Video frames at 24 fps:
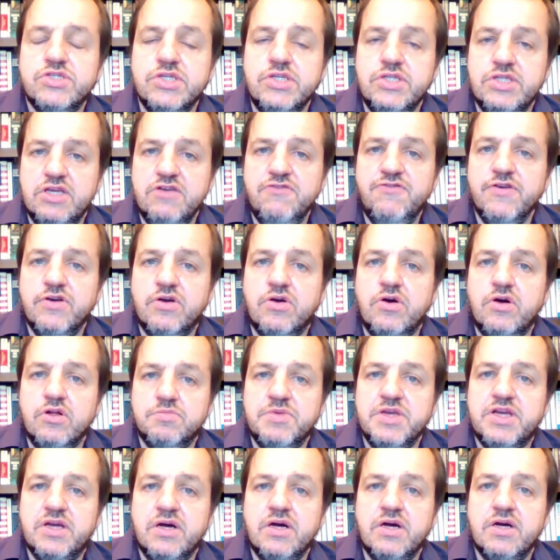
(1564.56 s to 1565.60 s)
and difficult,
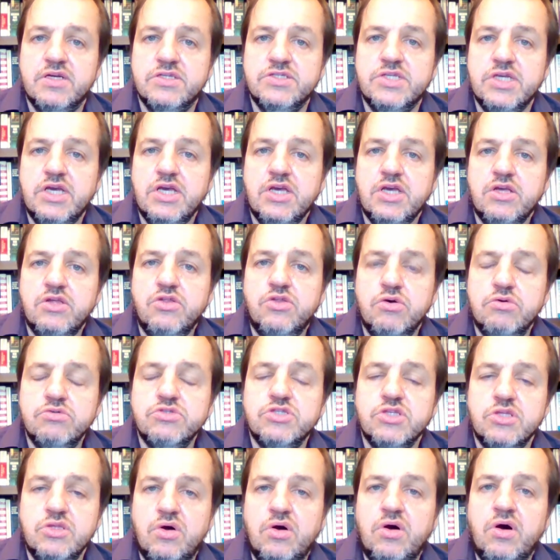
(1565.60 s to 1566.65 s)
because those
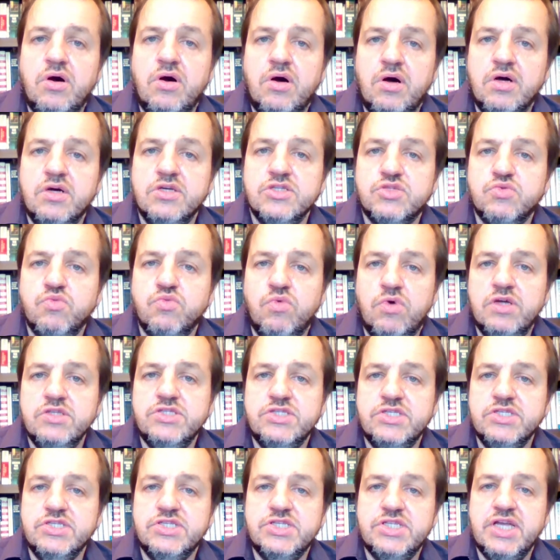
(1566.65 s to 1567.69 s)
laws, once
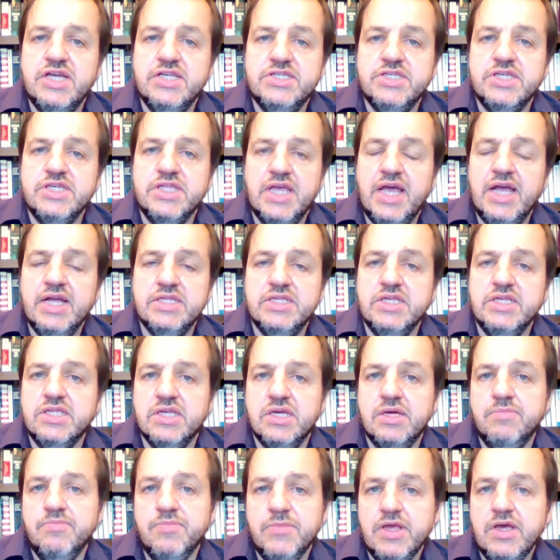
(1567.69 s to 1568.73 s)
the states enacted
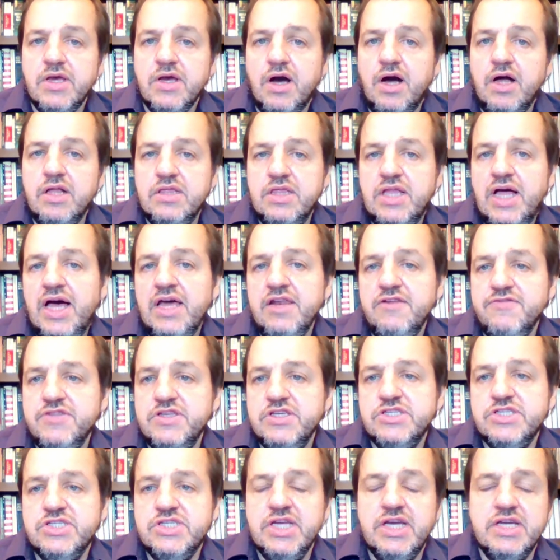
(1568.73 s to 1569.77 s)
them, a lot of
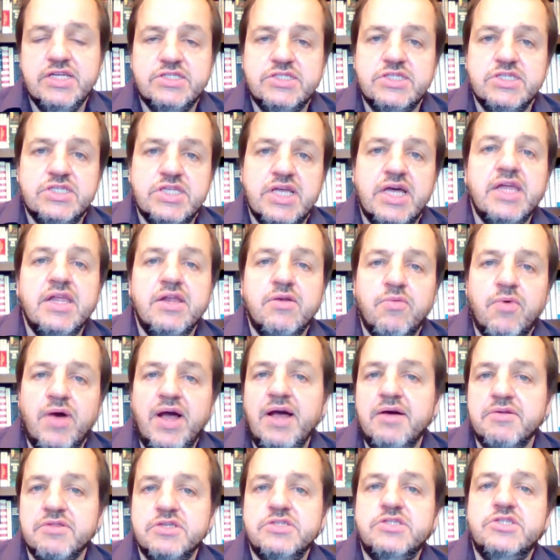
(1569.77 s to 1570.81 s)
these states decided,
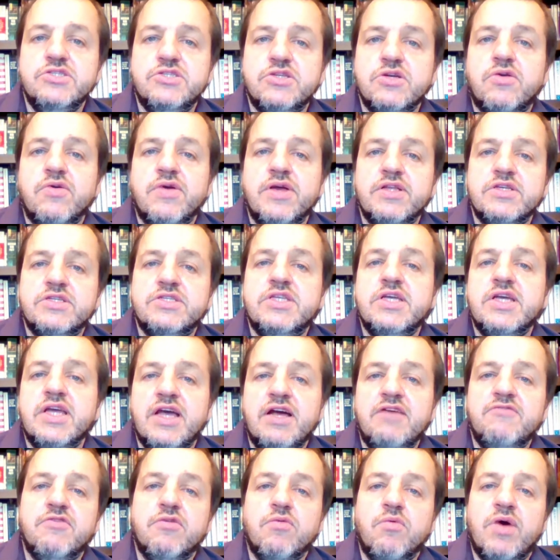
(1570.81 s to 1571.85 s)
wow, this is the greatest thing ever.